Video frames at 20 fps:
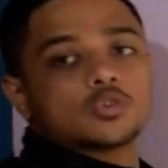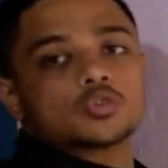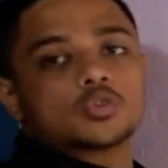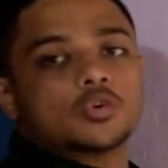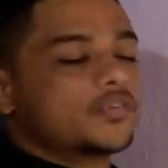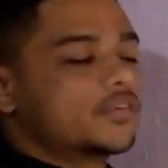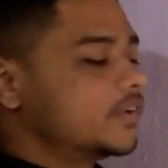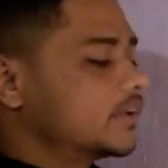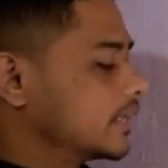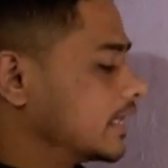So
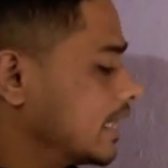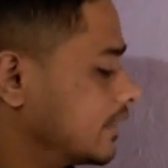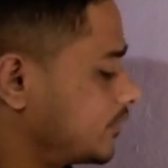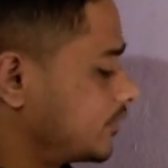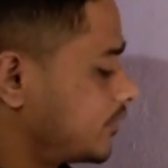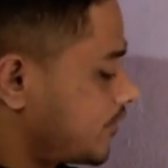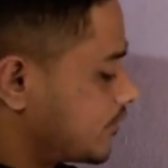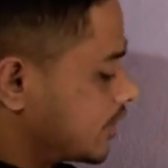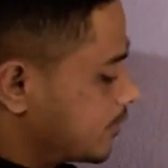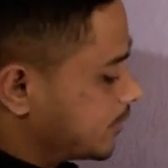we will get
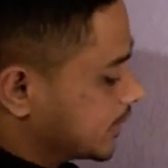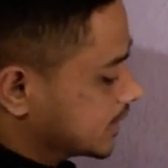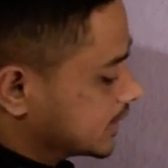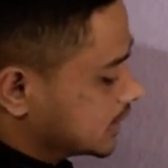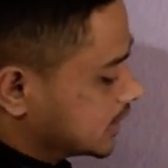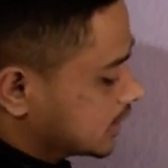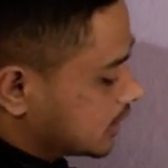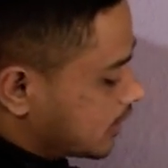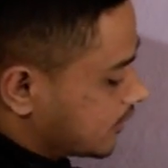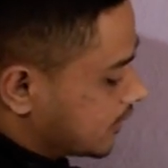
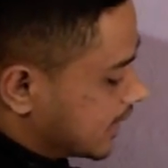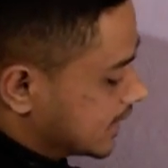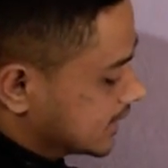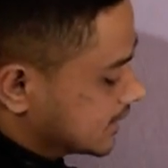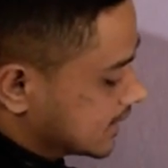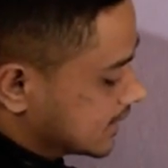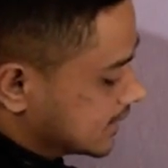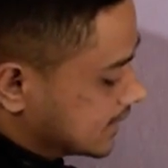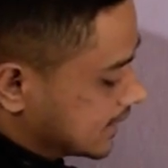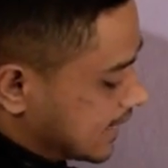50% of
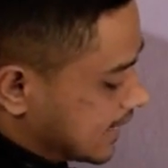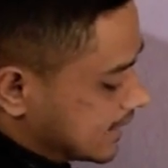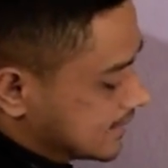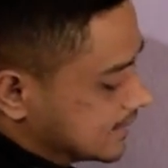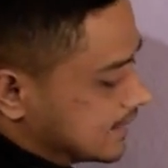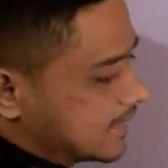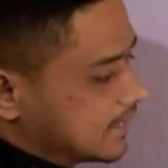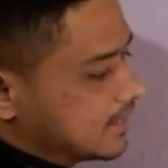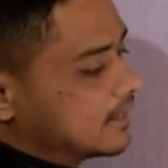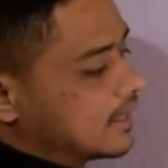lysergic
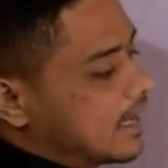acid